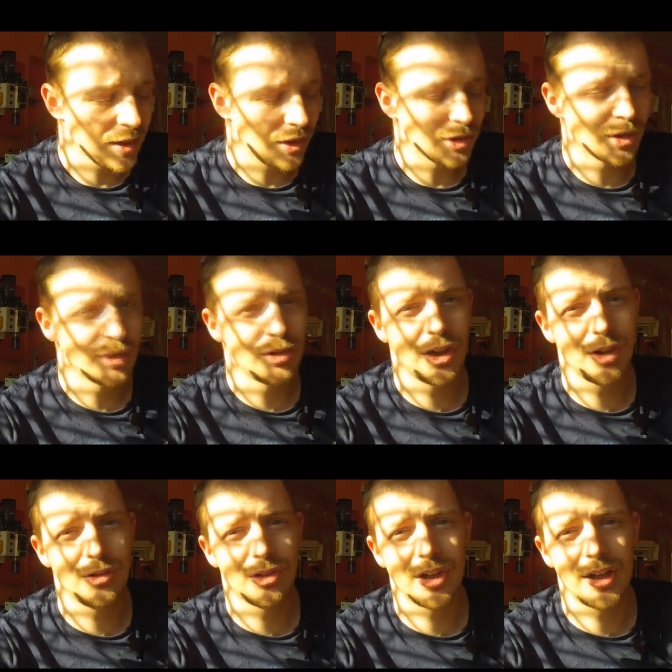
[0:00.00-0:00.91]
As long as you
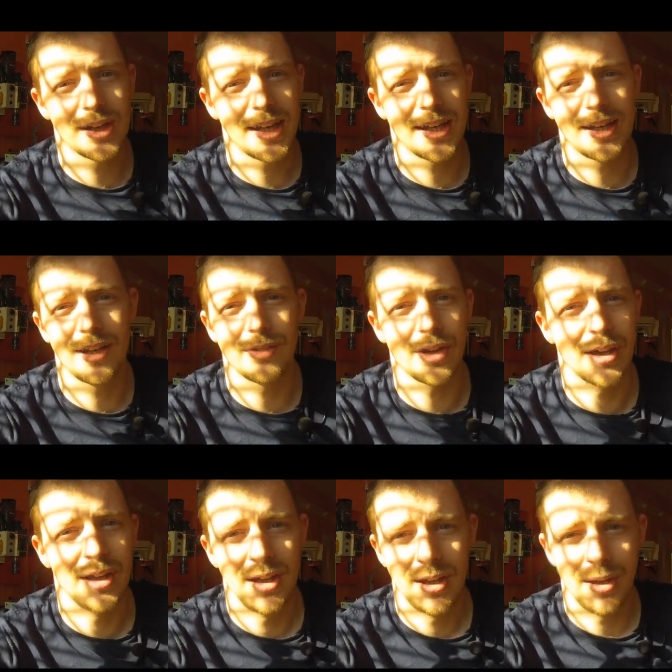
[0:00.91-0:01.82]
don't start getting
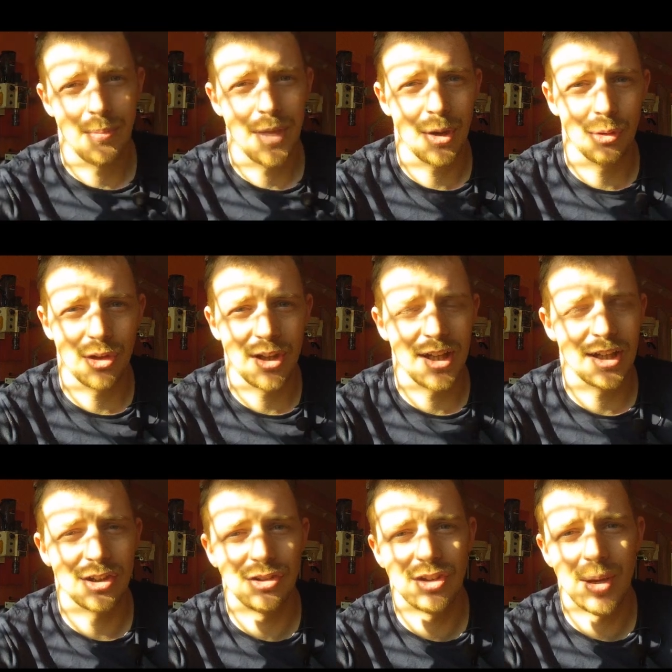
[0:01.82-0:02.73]
other metals in
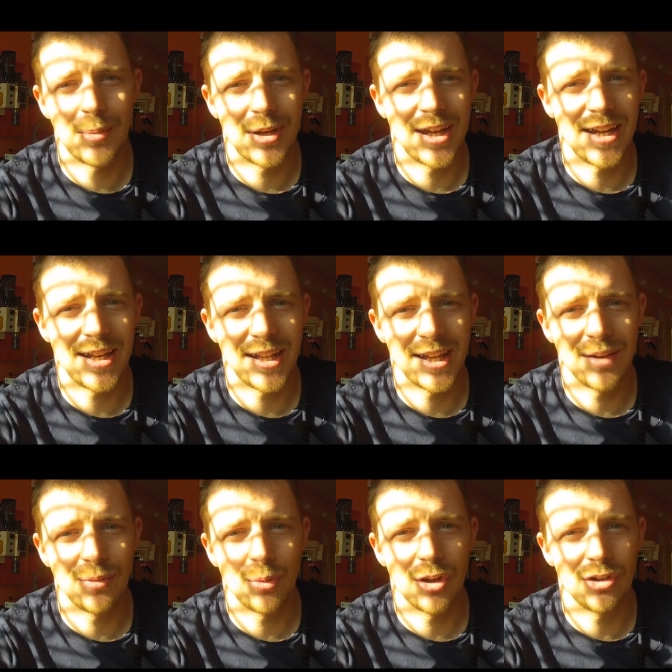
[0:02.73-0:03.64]
there contaminating it,
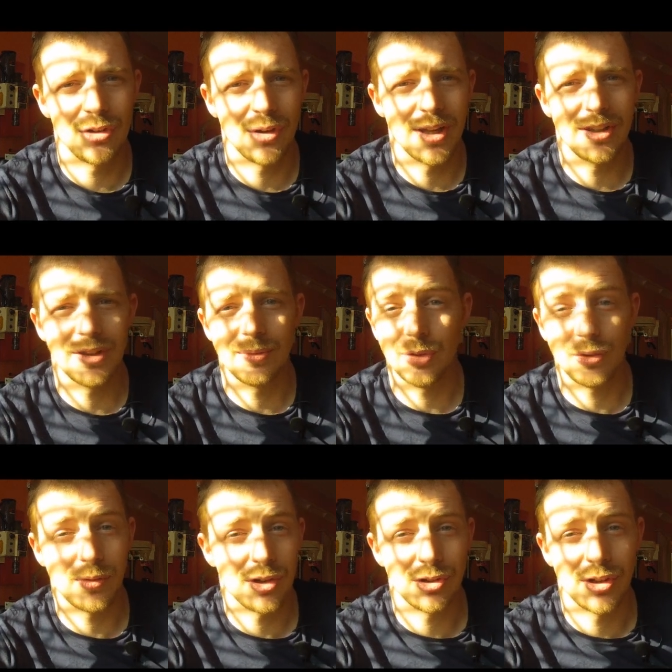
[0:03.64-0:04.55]
otherwise you'll end up
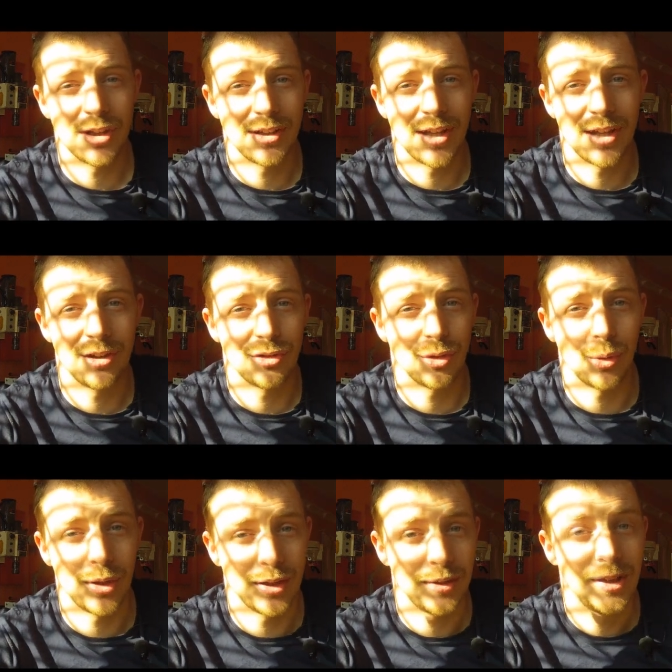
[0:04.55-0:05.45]
just flushing it down the
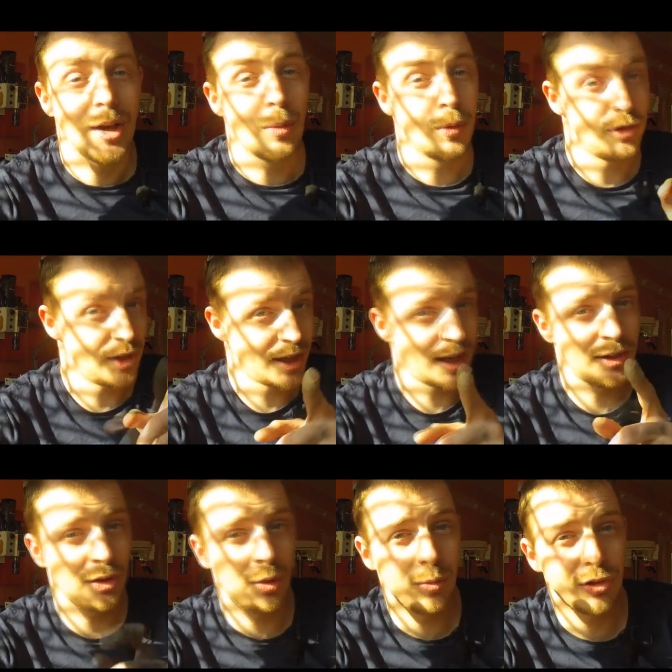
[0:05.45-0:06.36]
toilet, which you
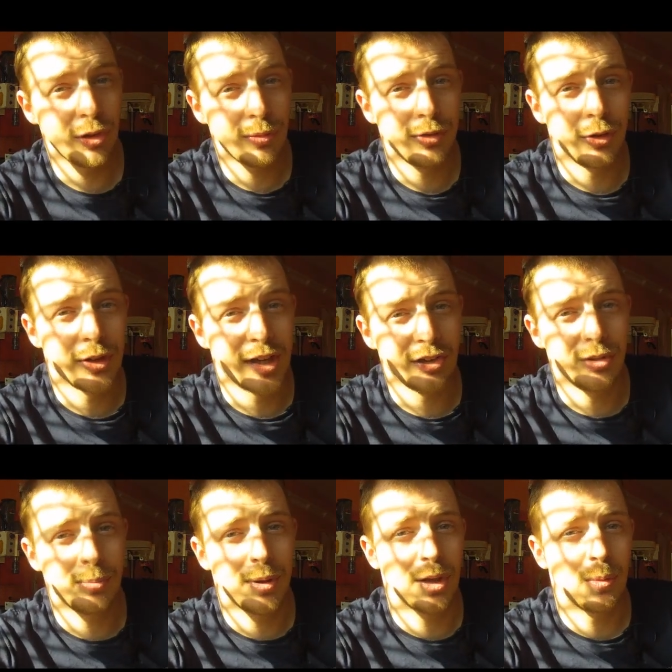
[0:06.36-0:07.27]
can do with sulfuric
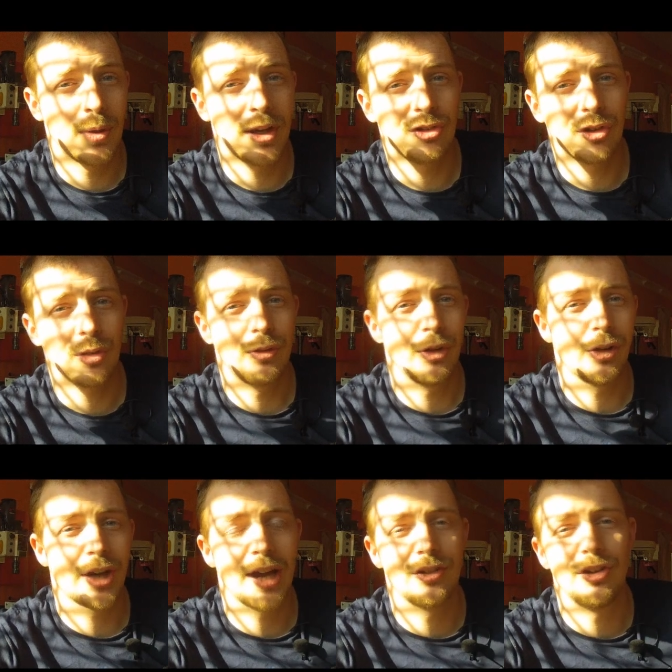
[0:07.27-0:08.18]
acid by the way.
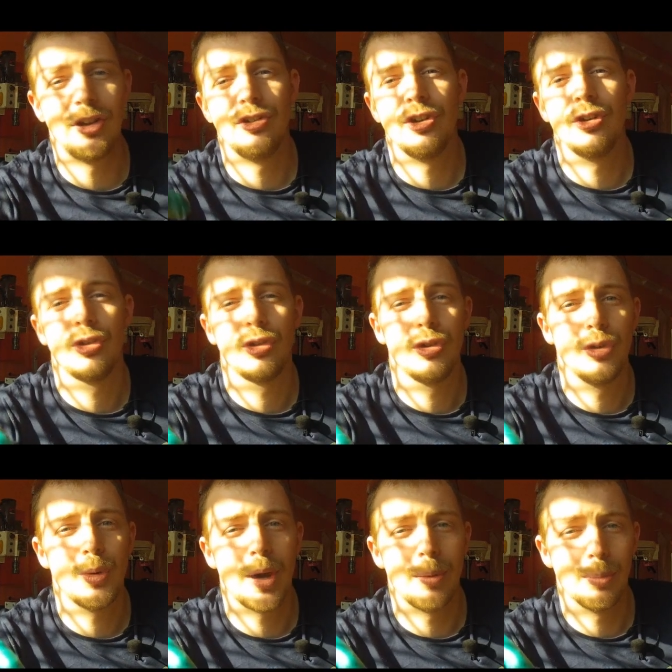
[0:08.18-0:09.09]
Sulfuric acid is used
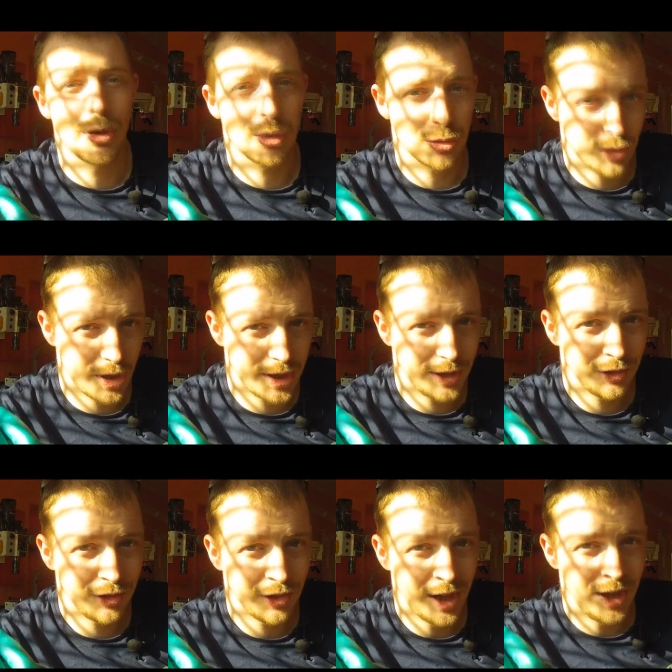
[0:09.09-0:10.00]
to unblock
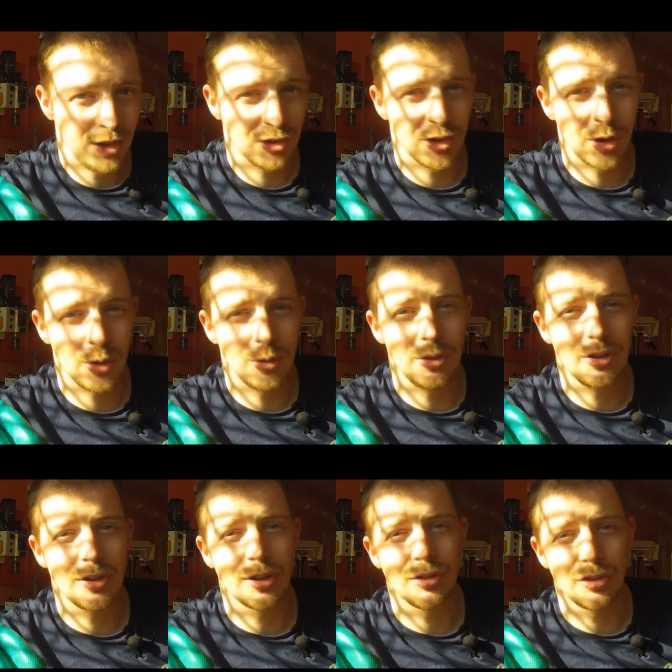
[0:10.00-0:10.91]
drains, so
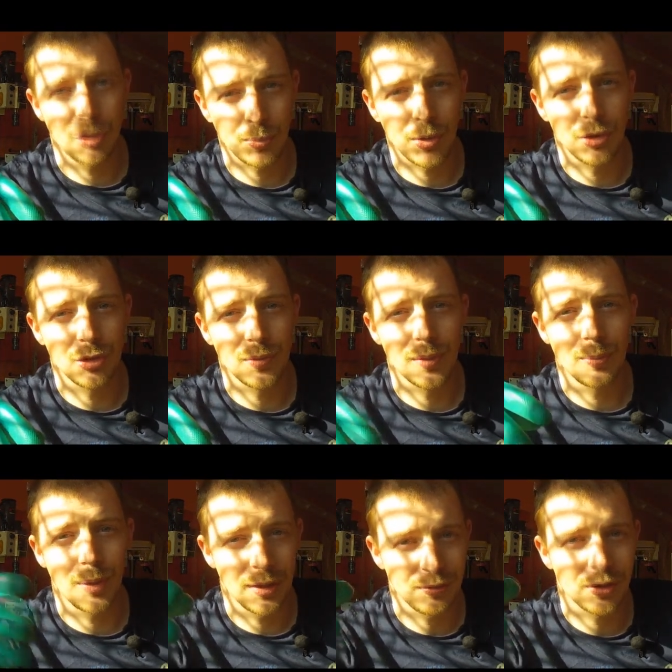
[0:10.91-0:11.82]
you can dispose of
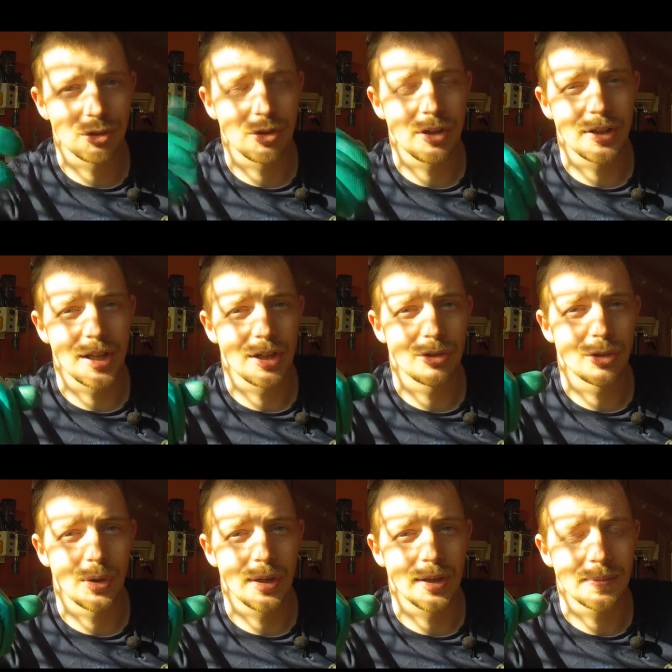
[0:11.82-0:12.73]
it by flushing it down the
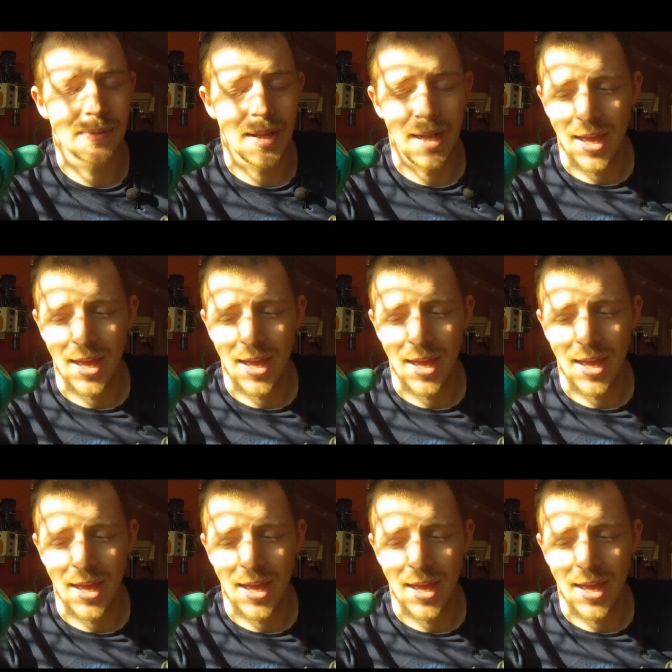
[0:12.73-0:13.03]
toilet.